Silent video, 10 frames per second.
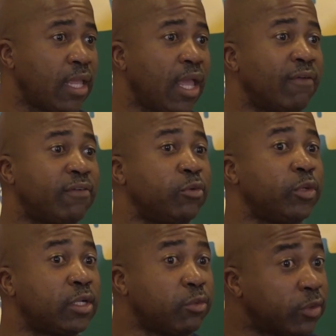Every
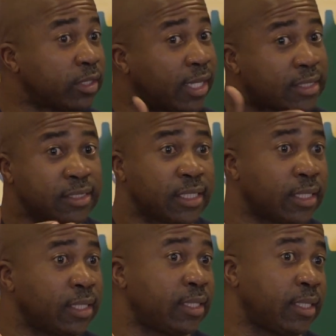week we will get
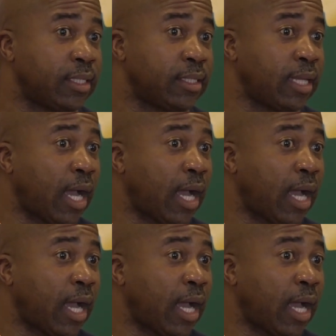the